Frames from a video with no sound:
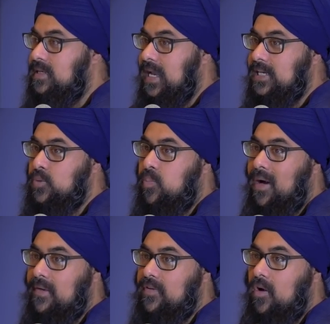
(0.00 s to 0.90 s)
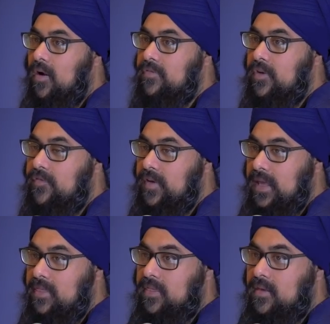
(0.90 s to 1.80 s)
not to profit off their
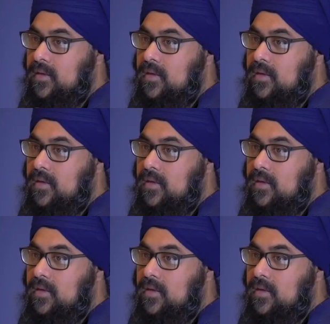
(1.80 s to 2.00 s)
faith.